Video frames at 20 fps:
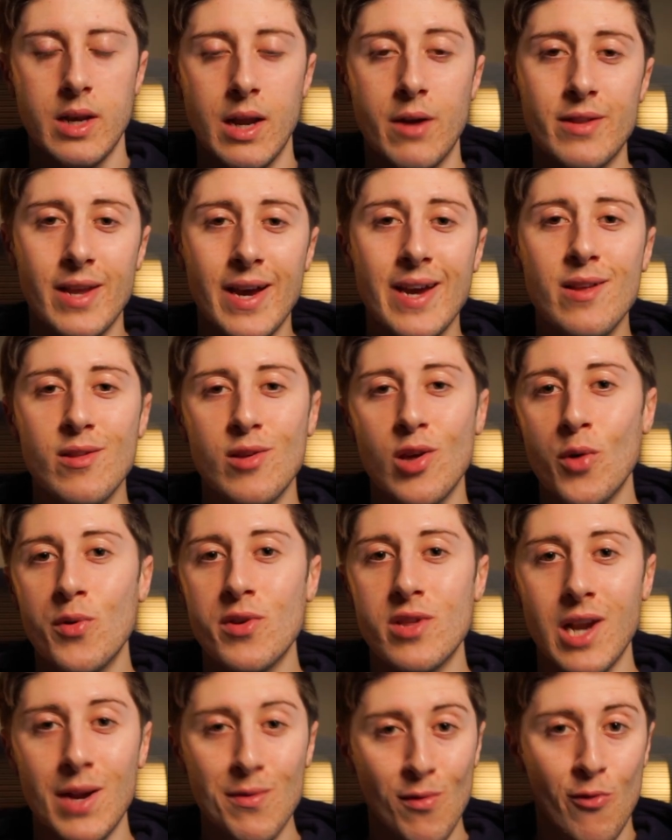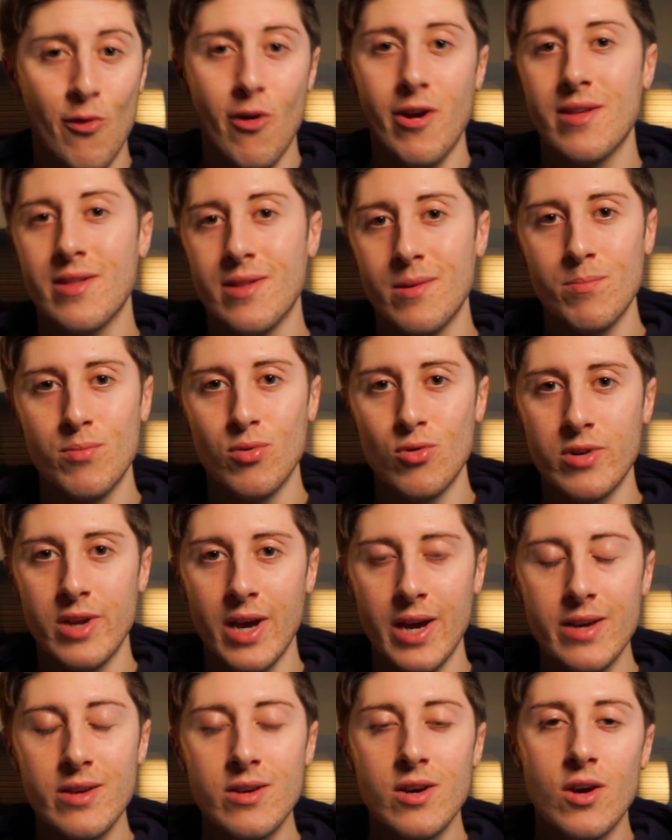Now day two is another very simple
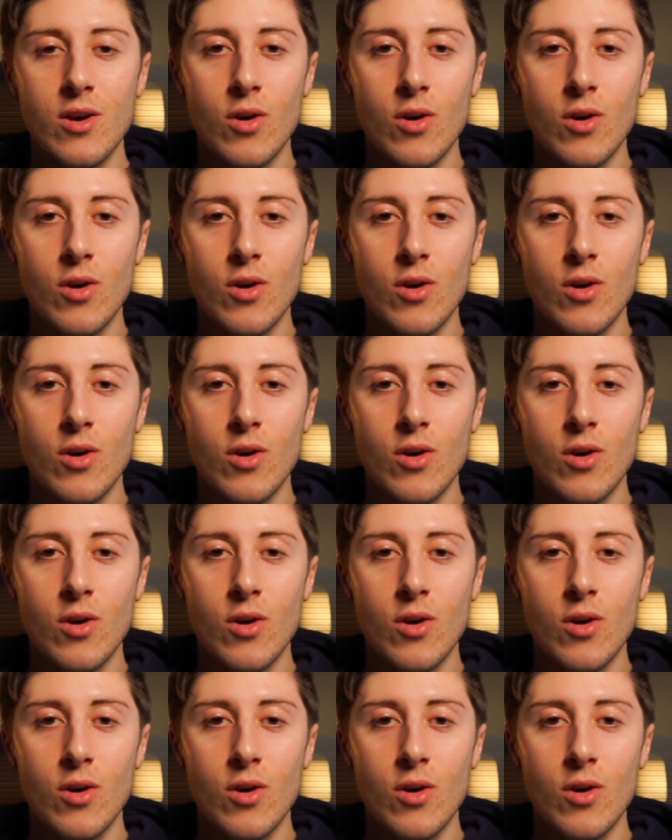day.